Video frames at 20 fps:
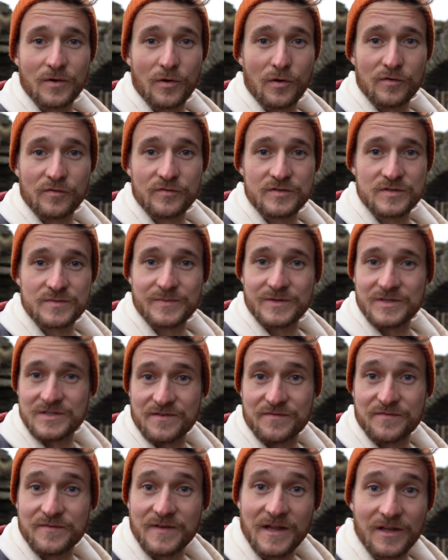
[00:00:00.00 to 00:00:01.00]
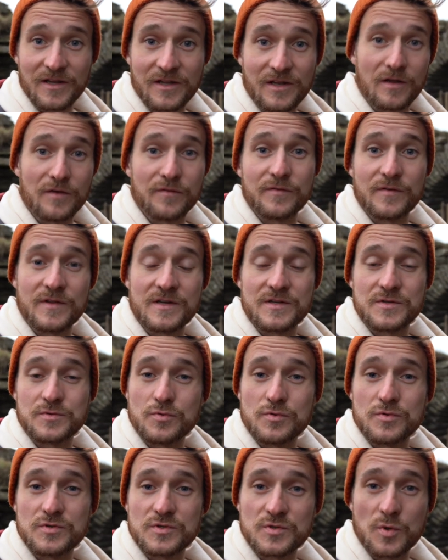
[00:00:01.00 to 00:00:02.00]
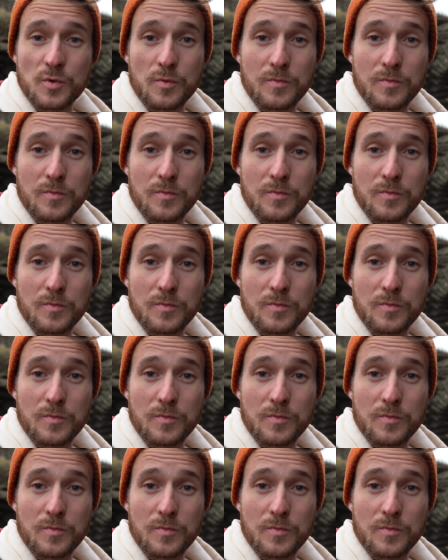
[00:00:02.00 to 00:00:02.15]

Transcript: off just because I fell in love with this ruin so